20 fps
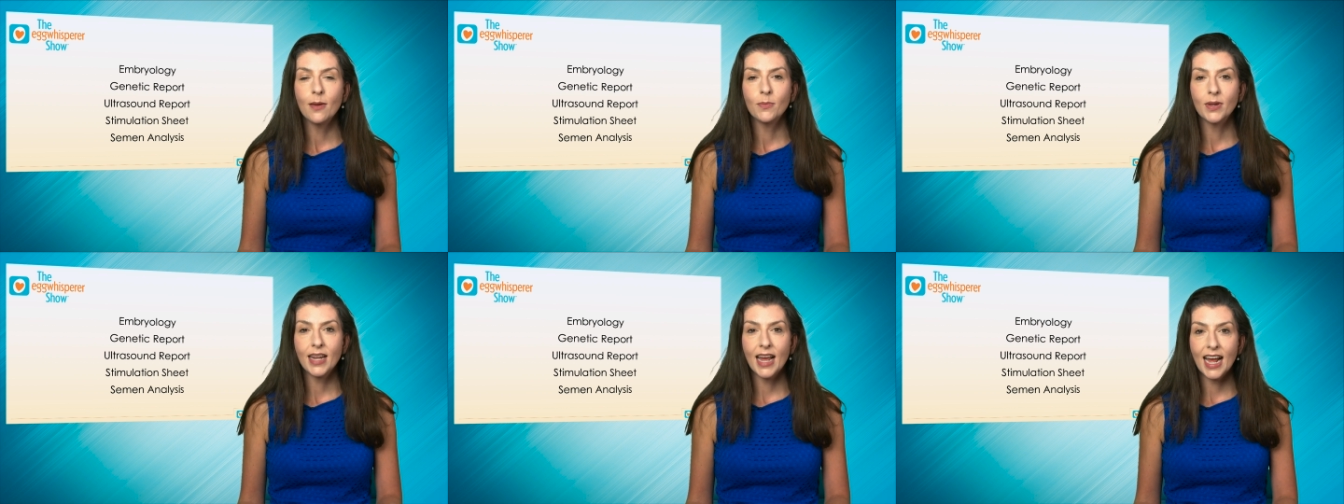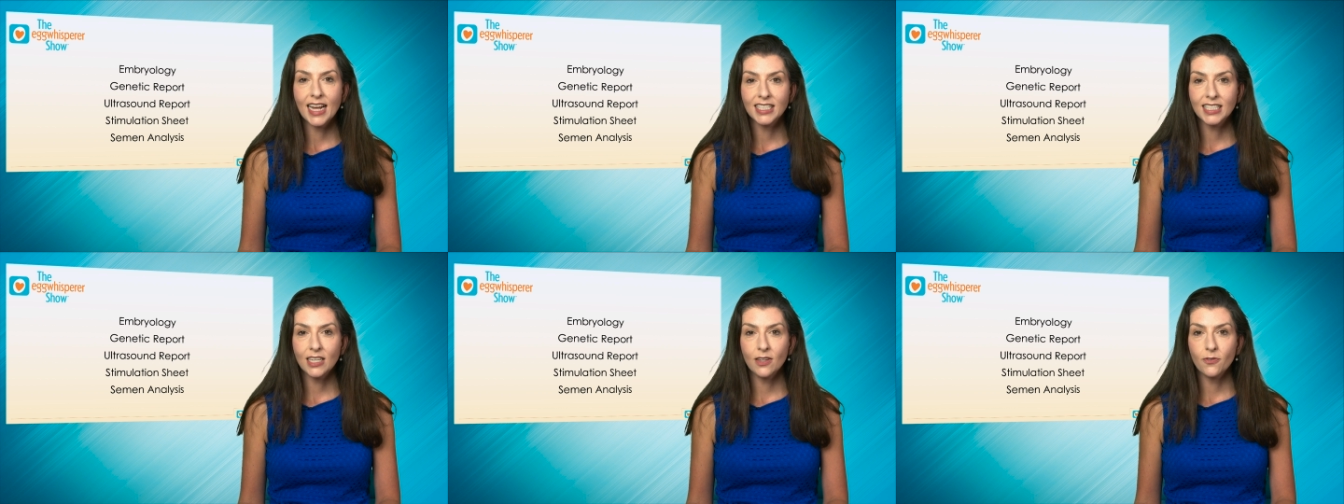But
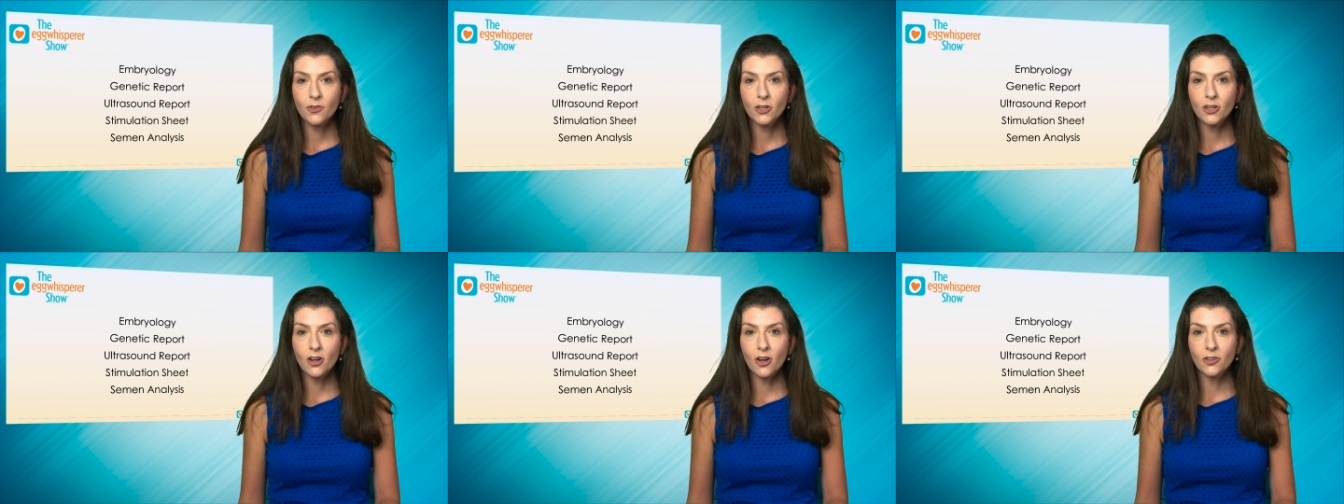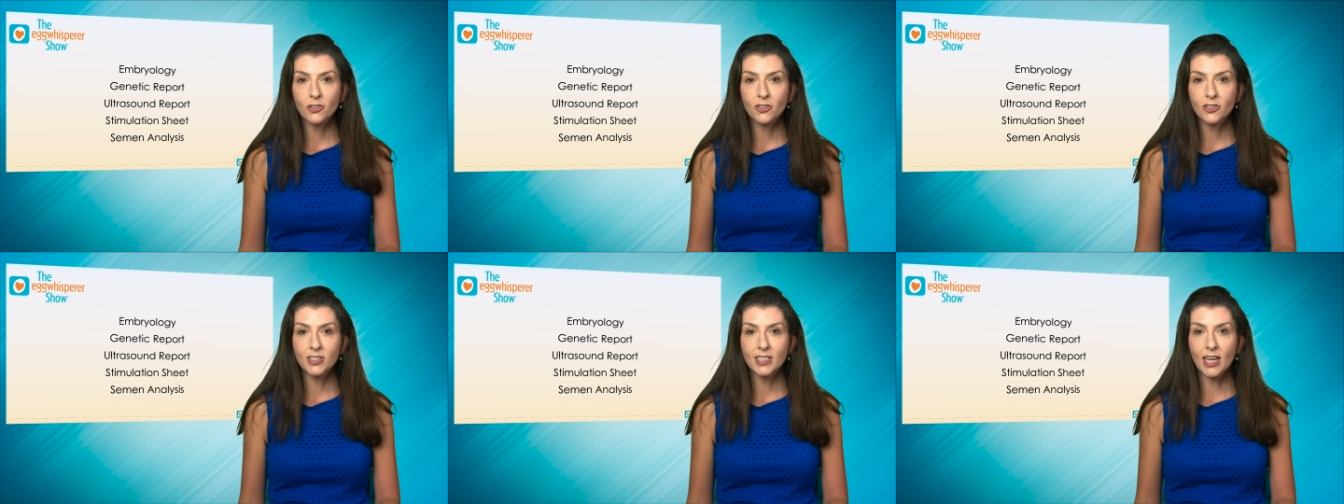asking for your
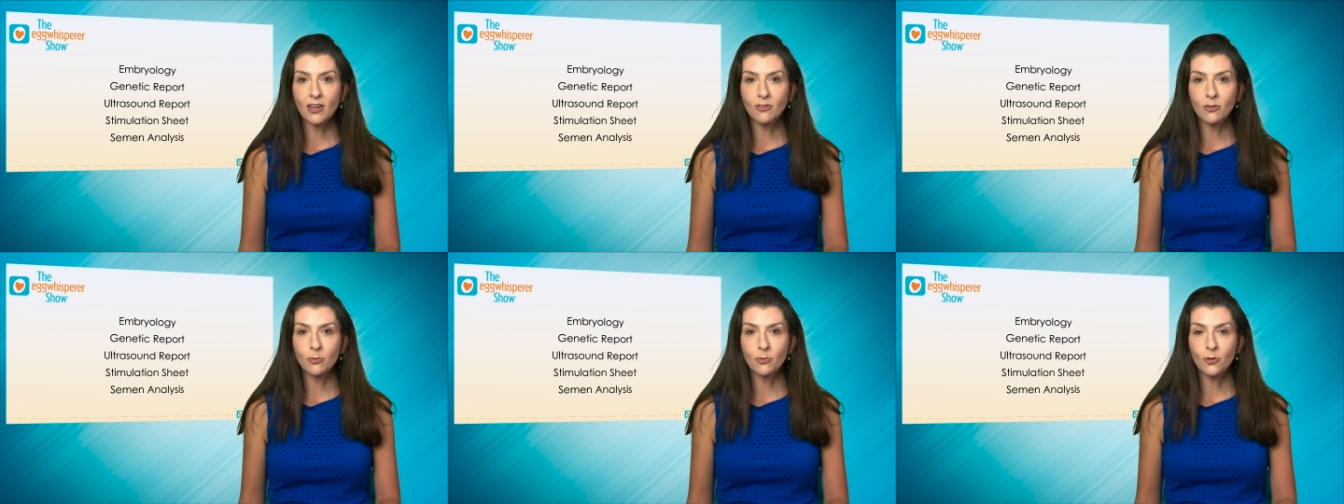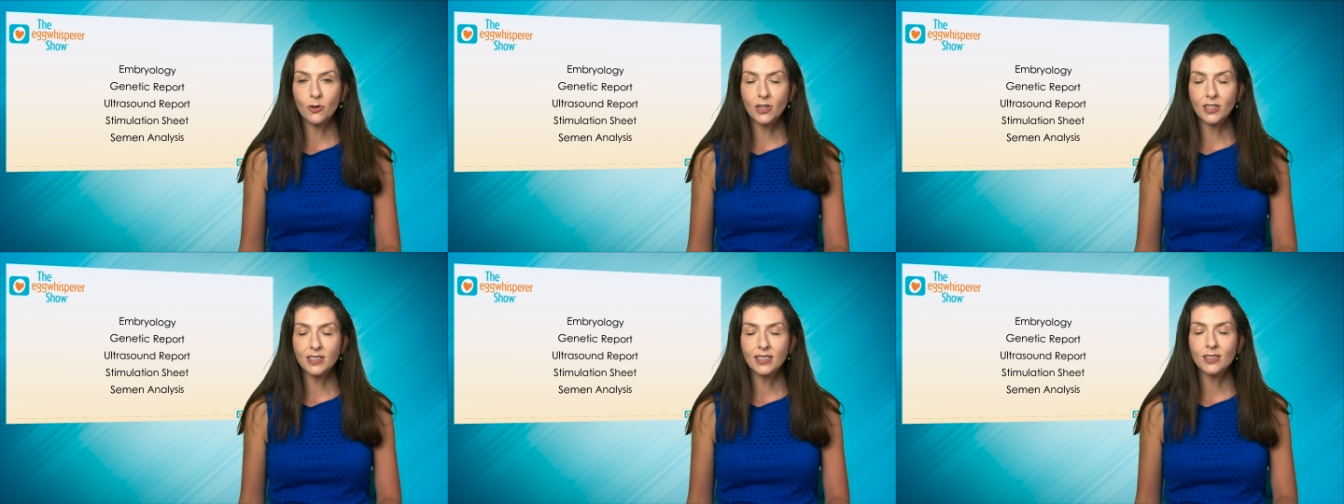ultrasound
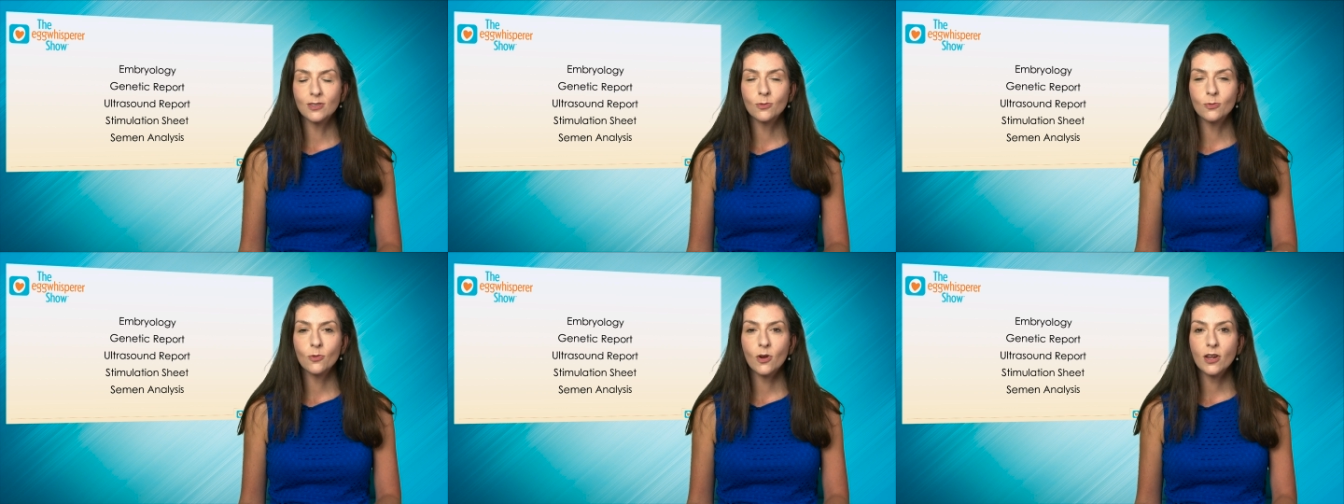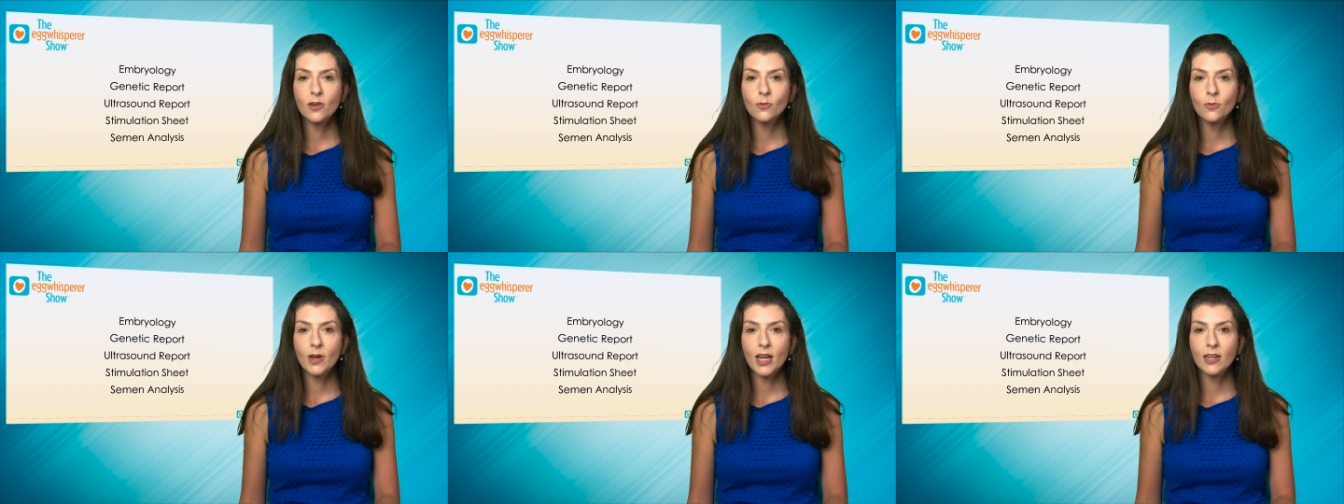reports is
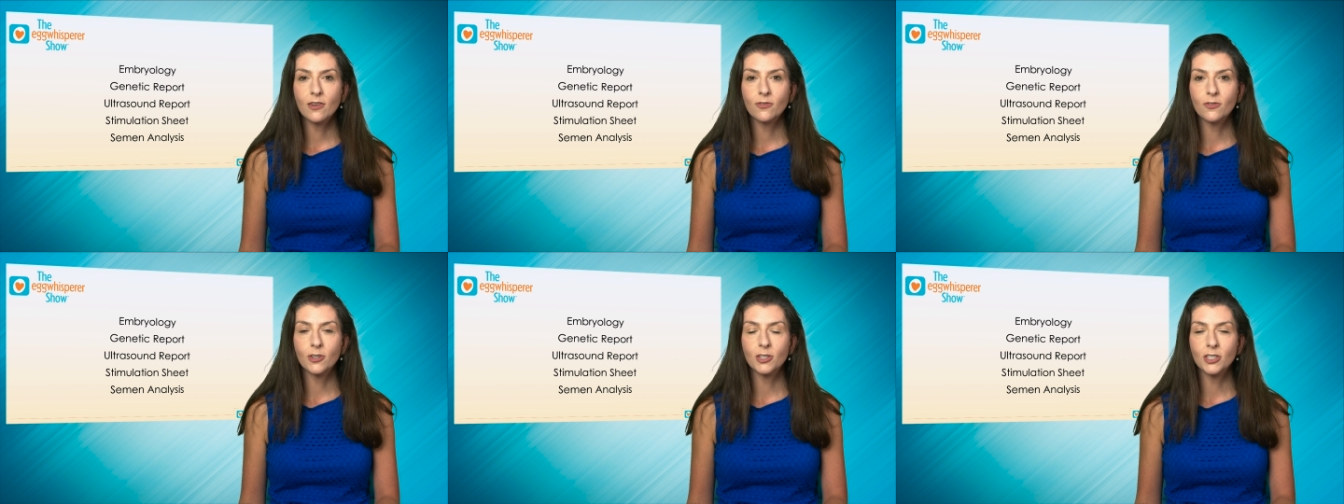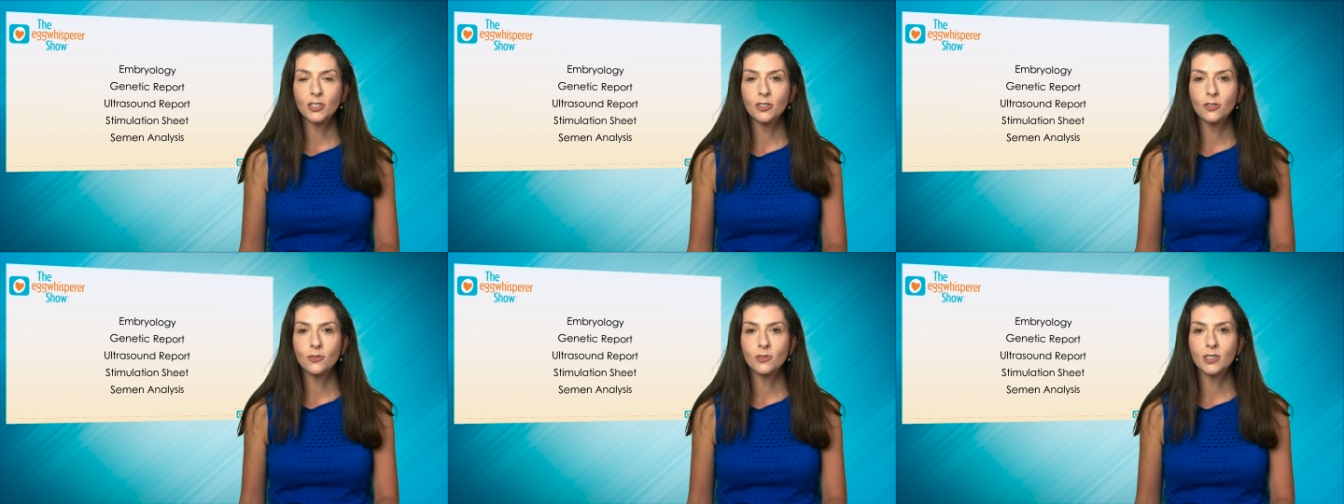one way for
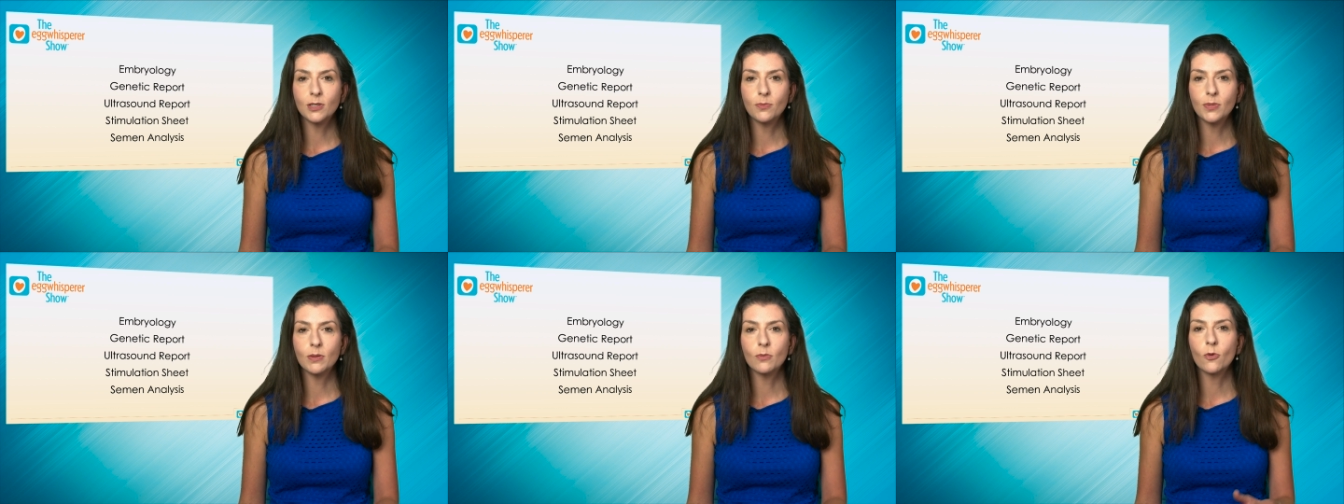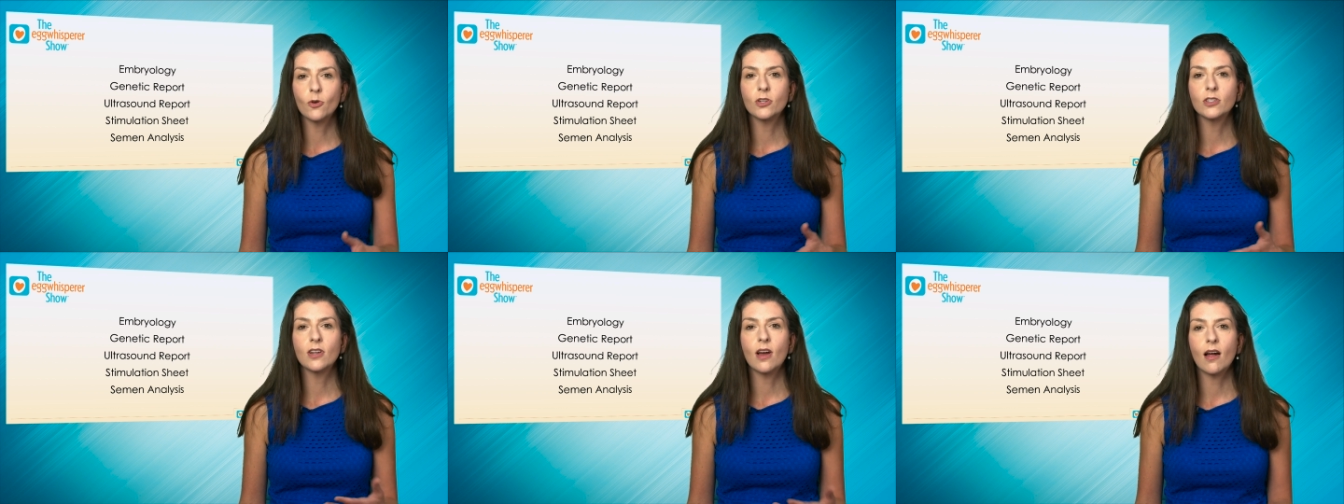you to be
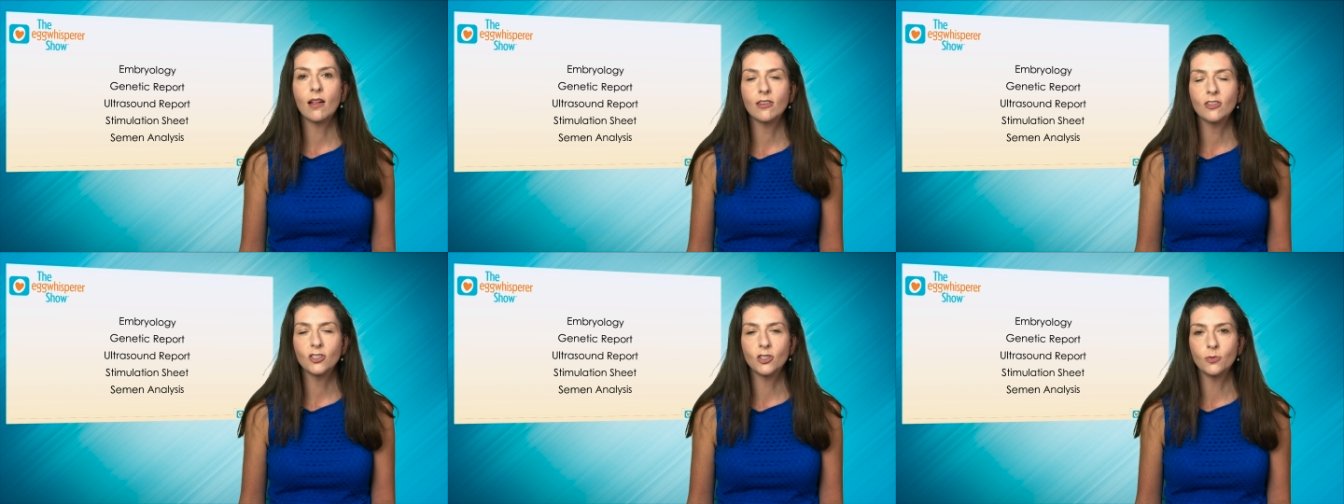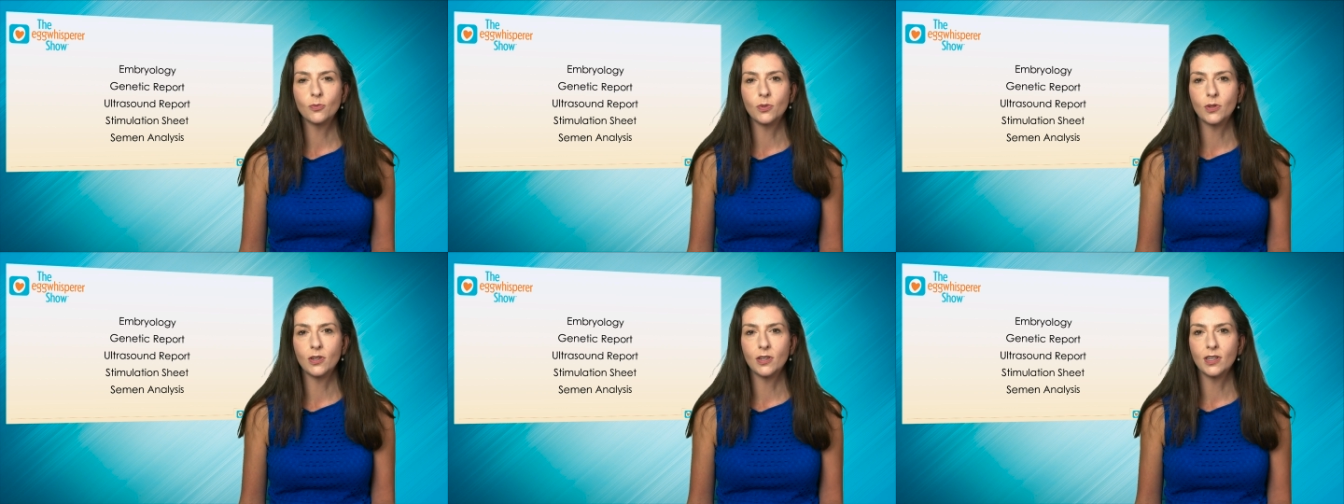more
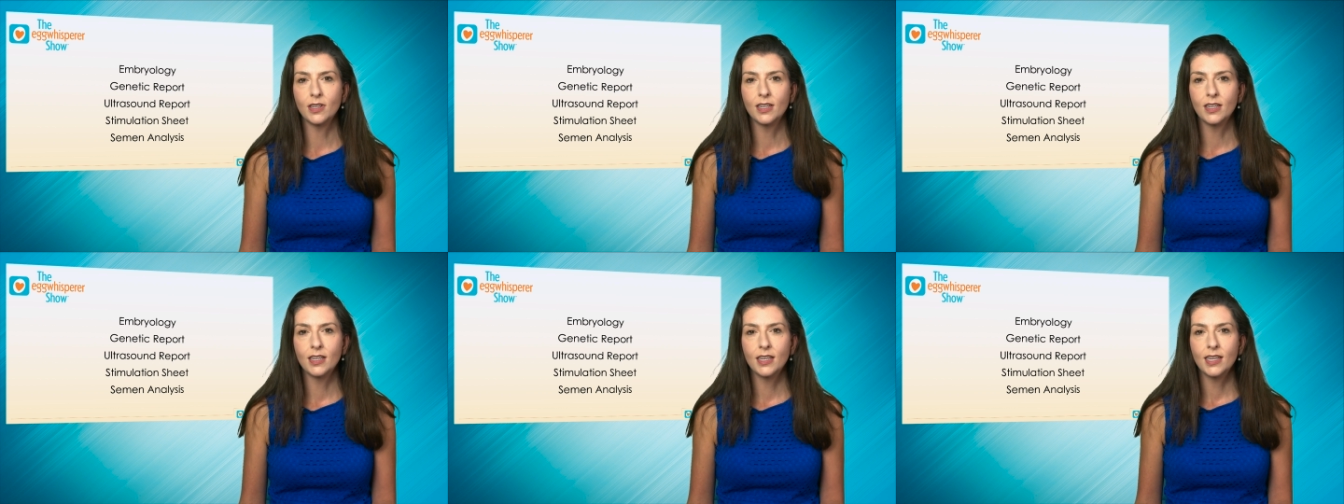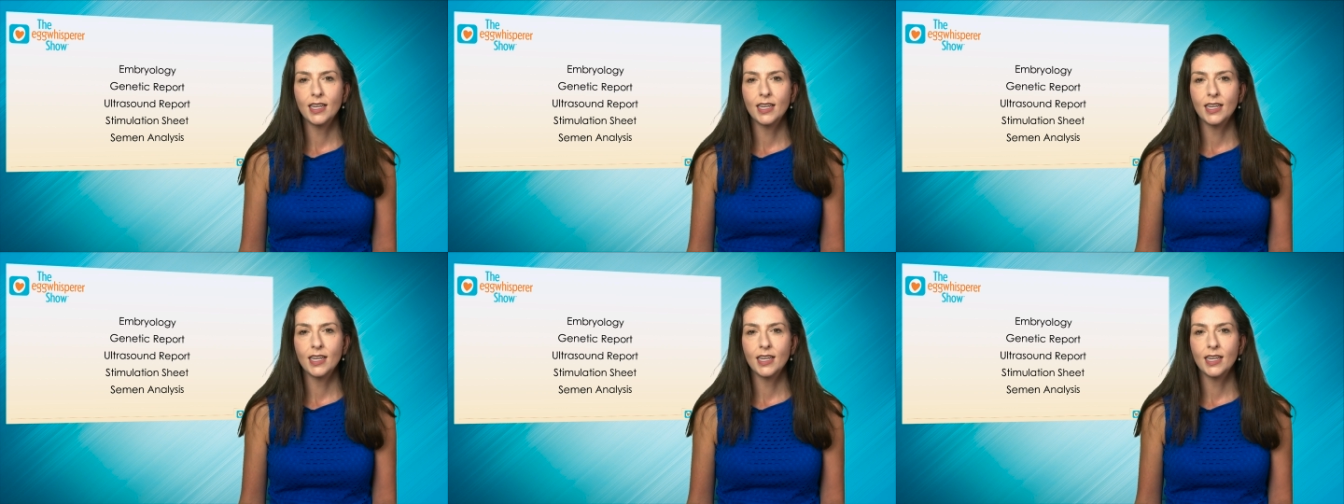knowledgeable